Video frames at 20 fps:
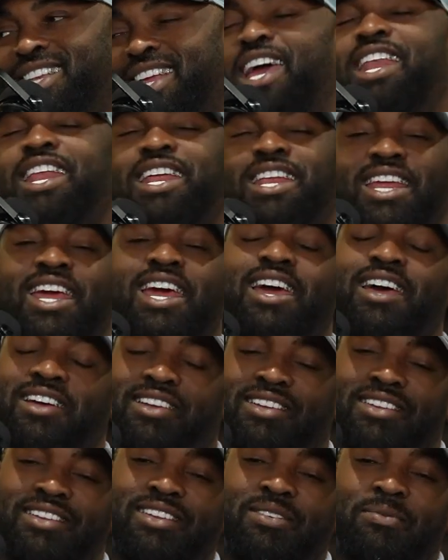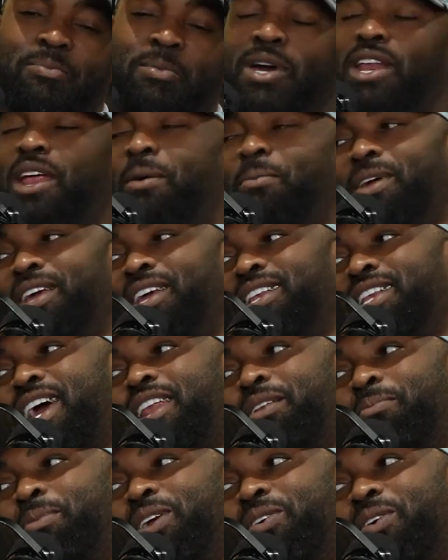Yeah, but I mean,
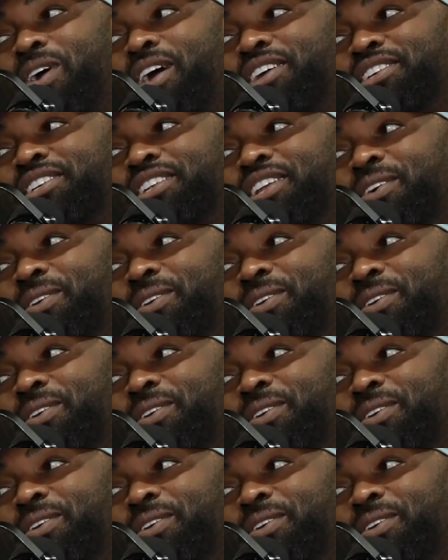that'd be crazy though,